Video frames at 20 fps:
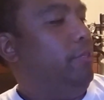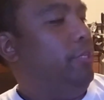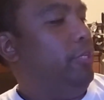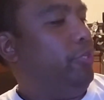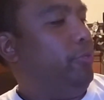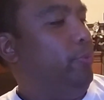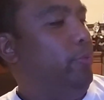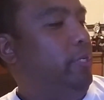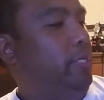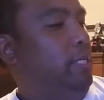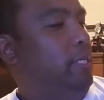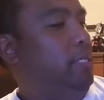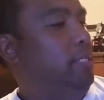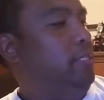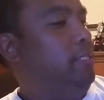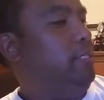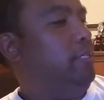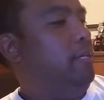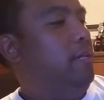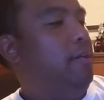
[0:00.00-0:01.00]
This one
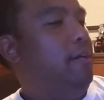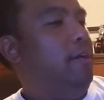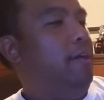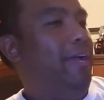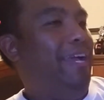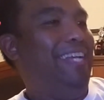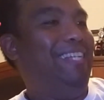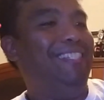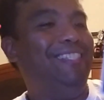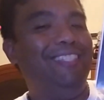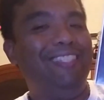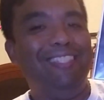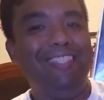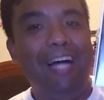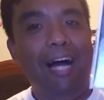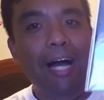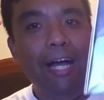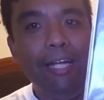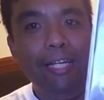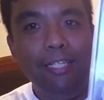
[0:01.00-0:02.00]
is a
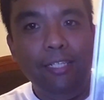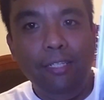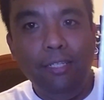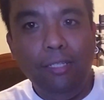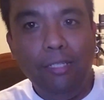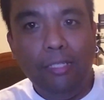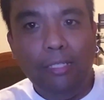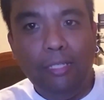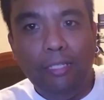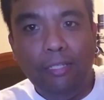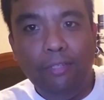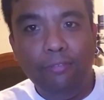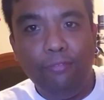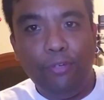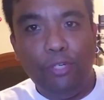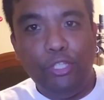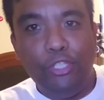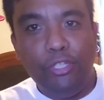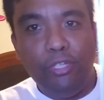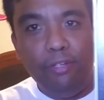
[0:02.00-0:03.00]
signed
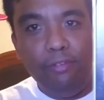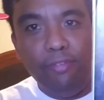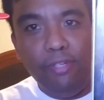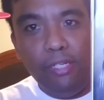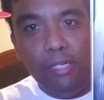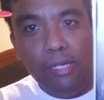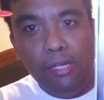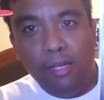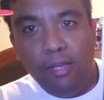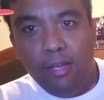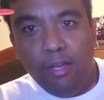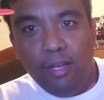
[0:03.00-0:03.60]
version of it.